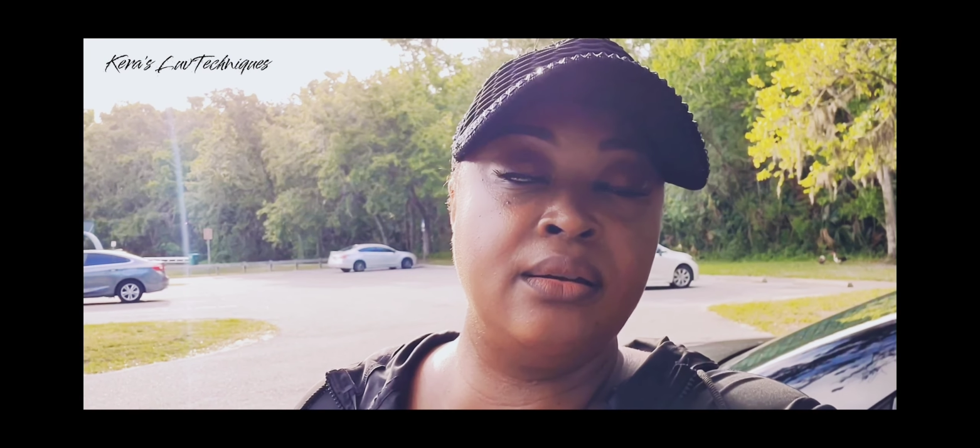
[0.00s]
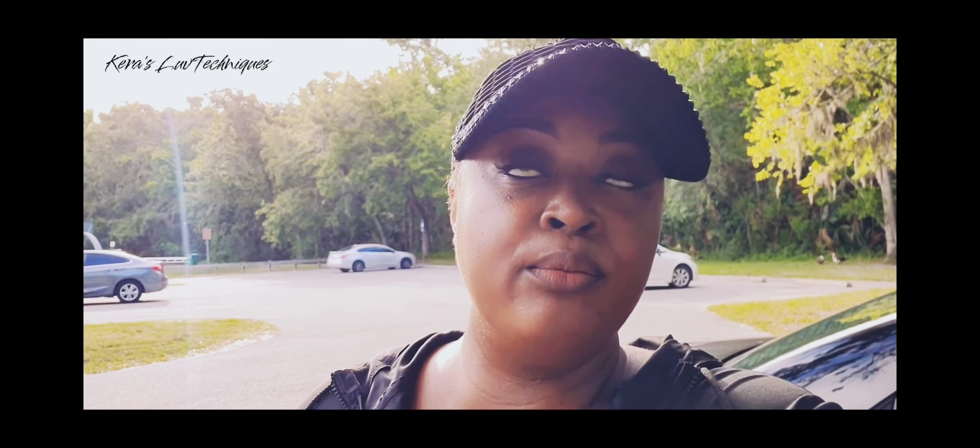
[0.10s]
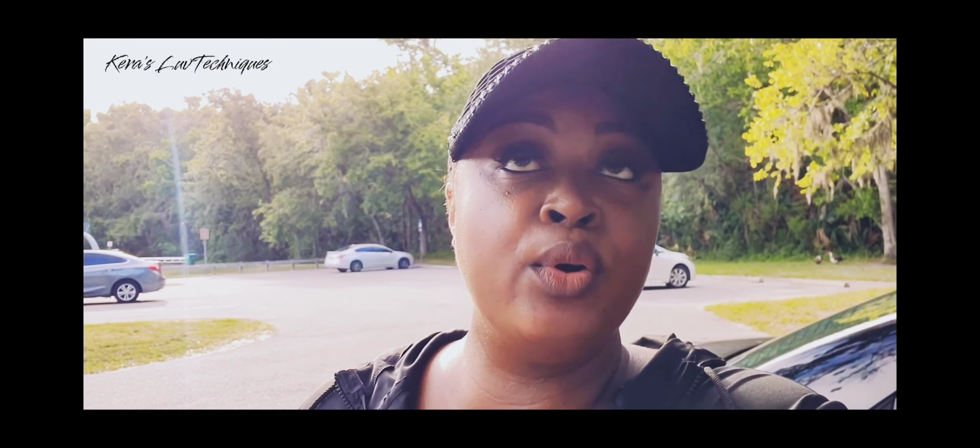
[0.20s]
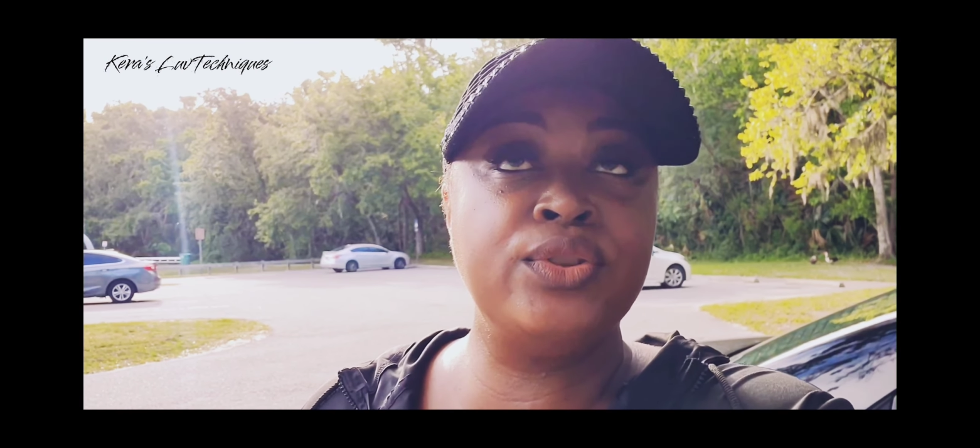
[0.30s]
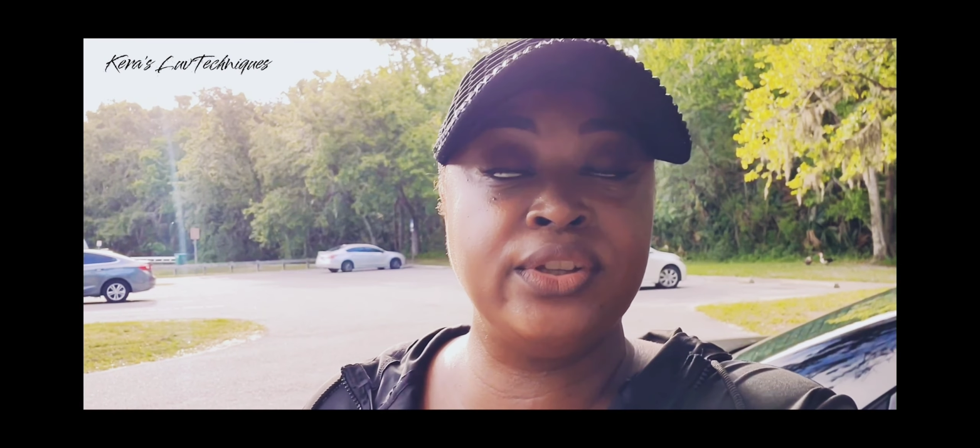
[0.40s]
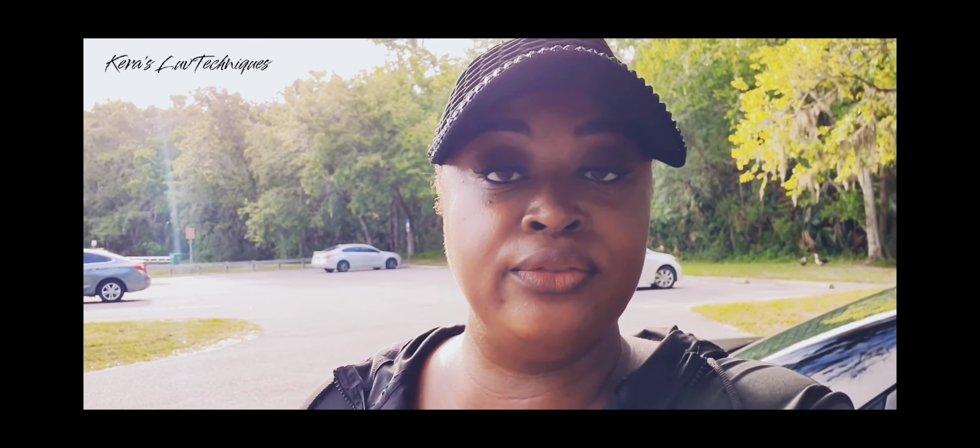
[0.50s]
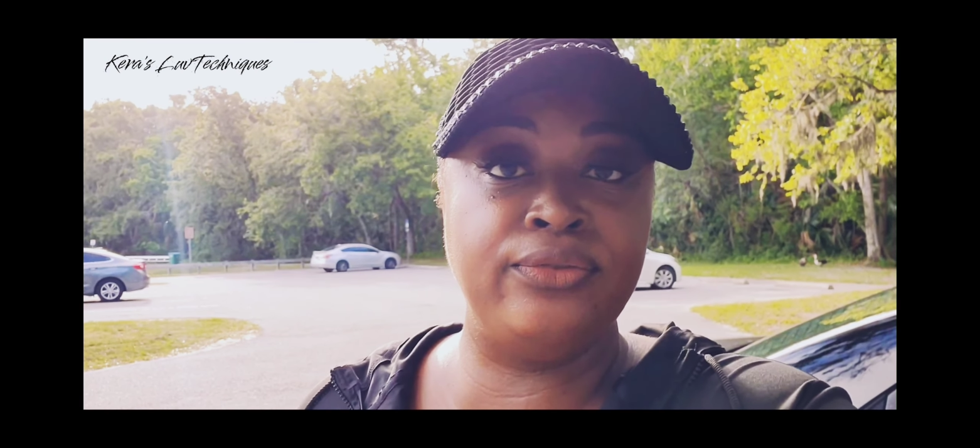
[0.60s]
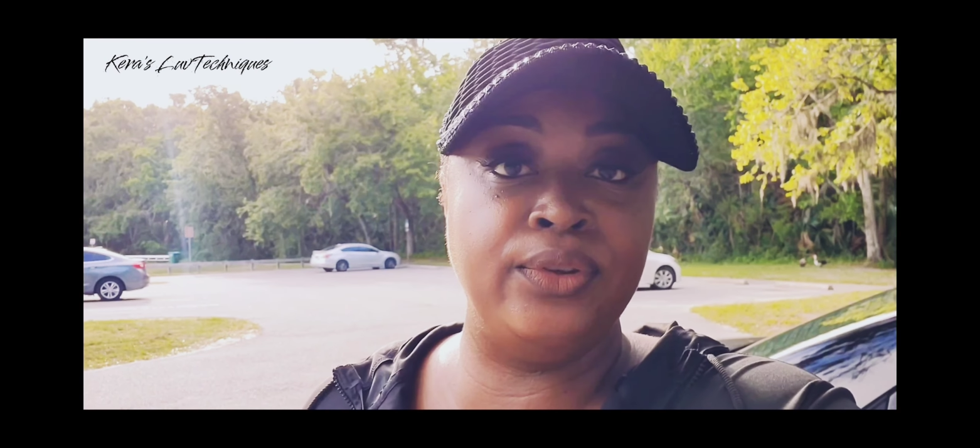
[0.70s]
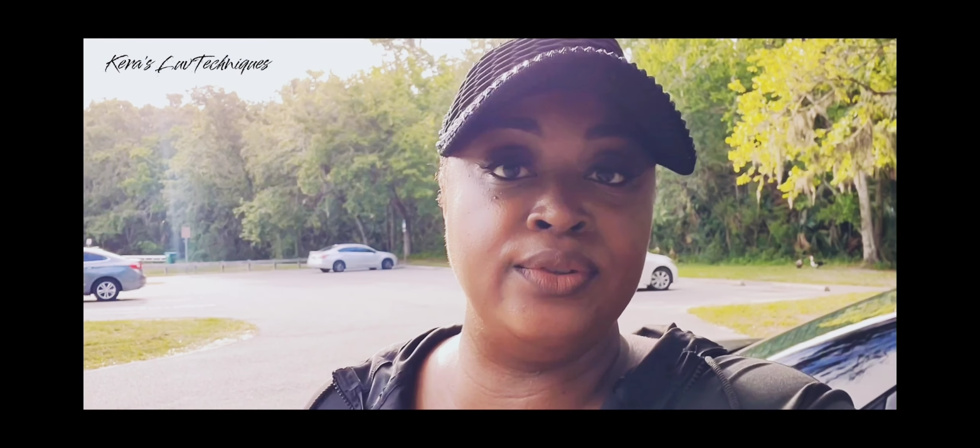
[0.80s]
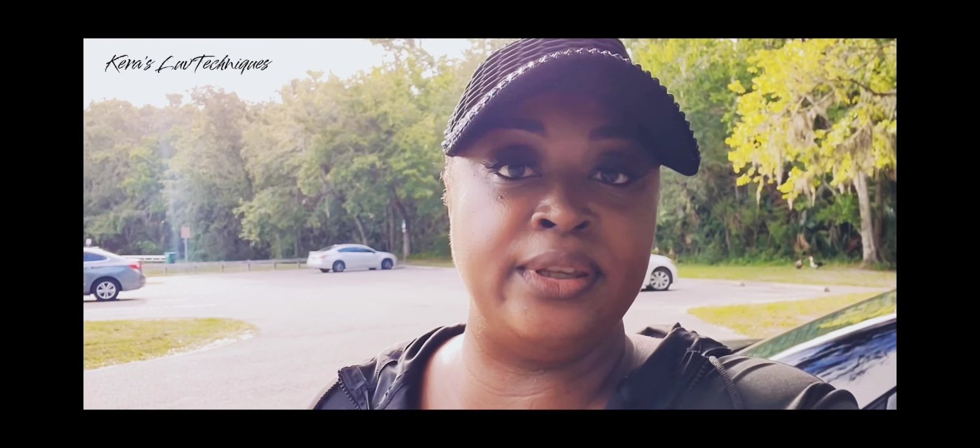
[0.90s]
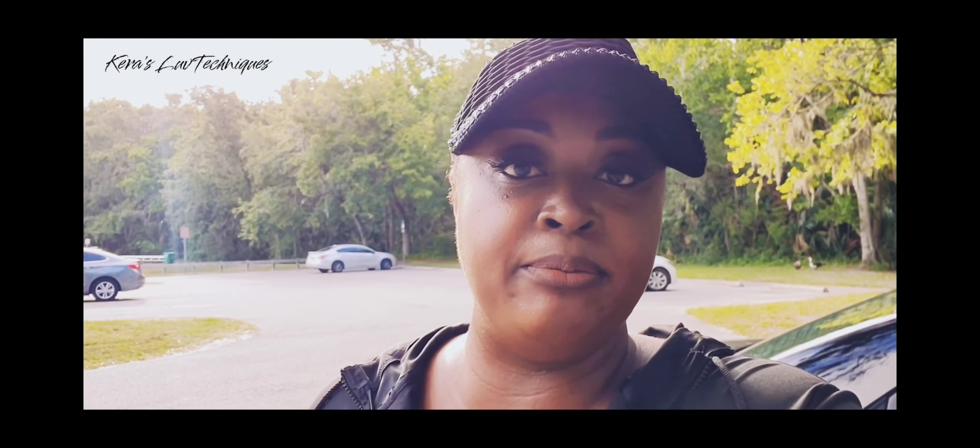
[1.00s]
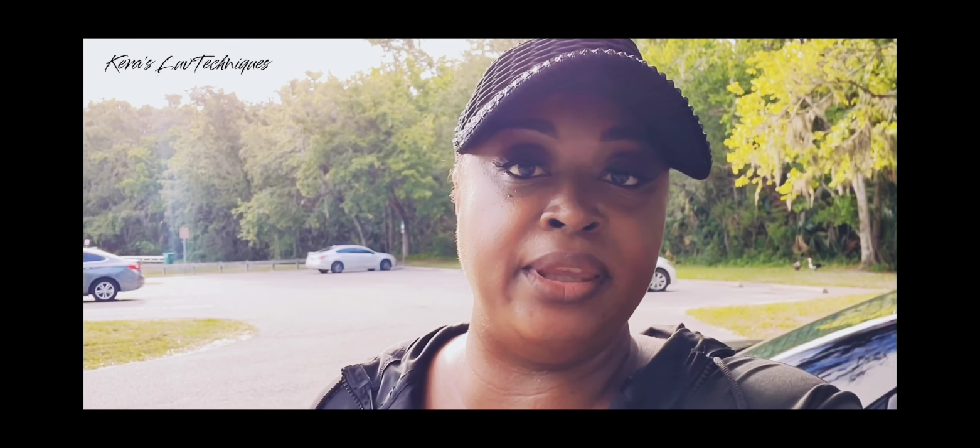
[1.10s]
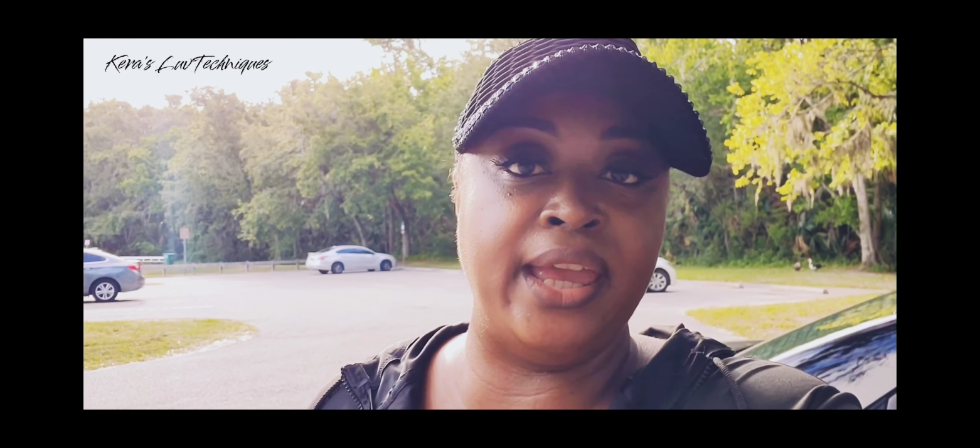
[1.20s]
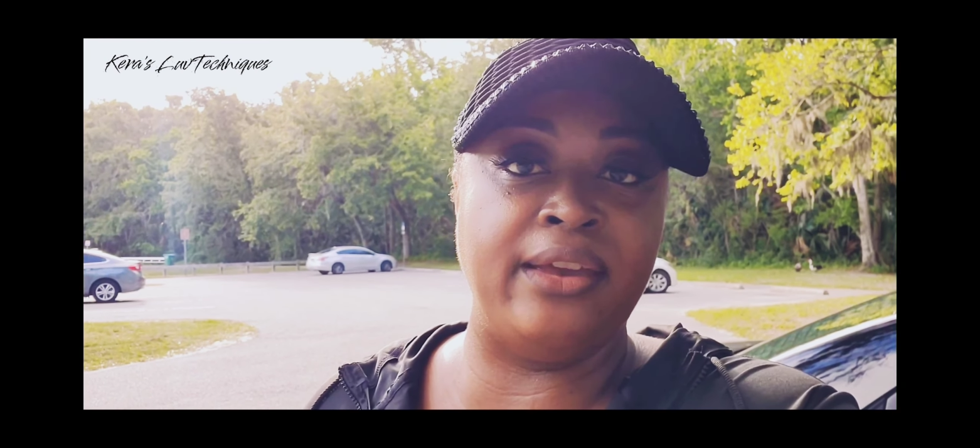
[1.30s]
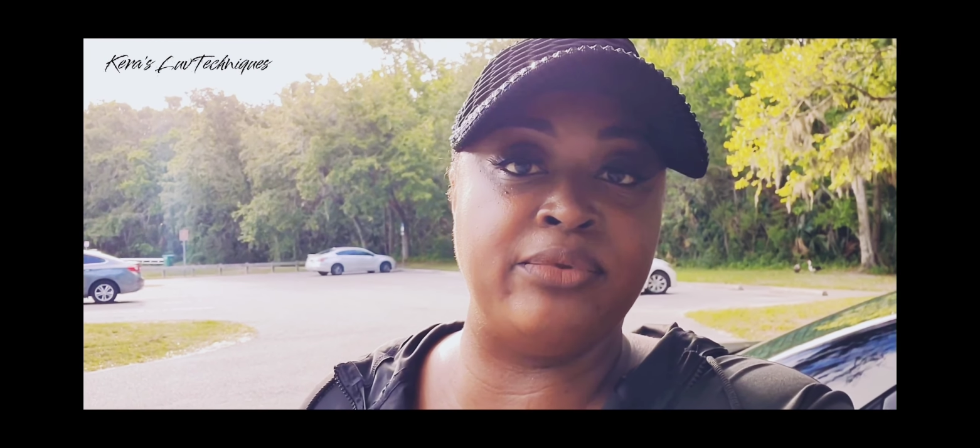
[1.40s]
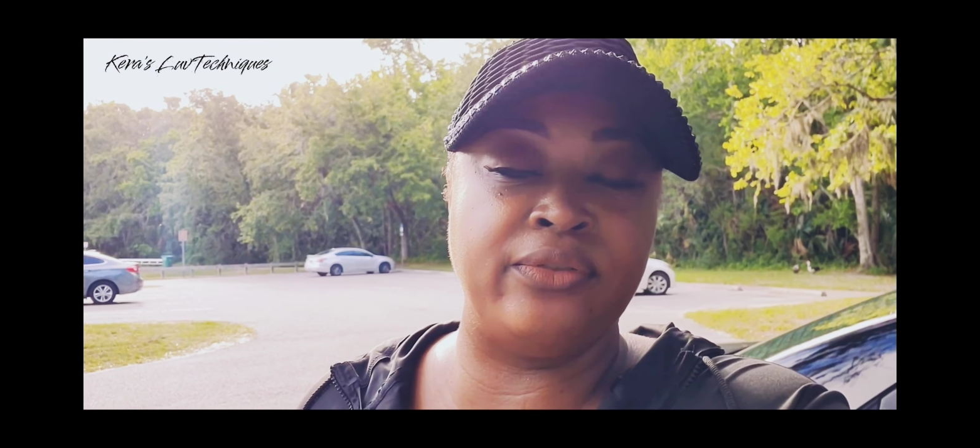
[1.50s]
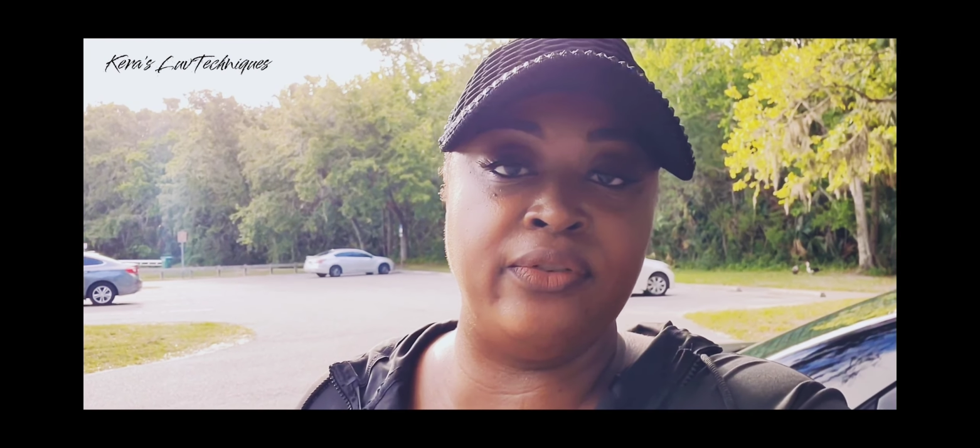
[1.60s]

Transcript: most confusing behavior